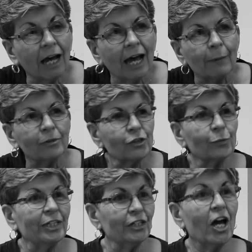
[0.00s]
I was
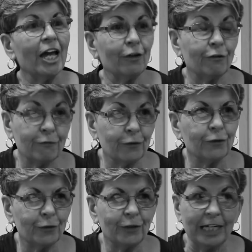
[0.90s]
retired for
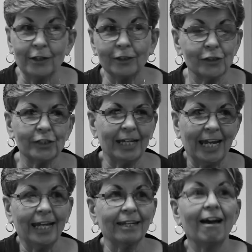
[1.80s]
2 years,
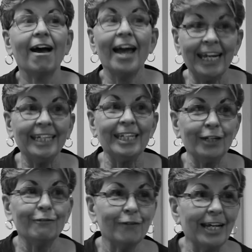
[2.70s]
and I
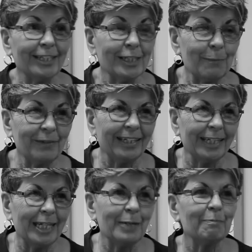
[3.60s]
needed to find something to
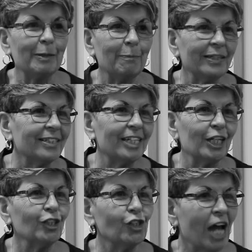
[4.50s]
keep me busy
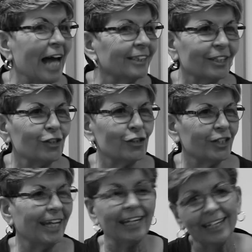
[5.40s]
and
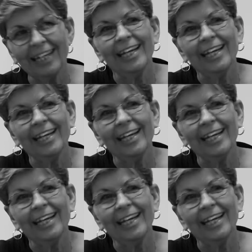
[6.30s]
challenged, and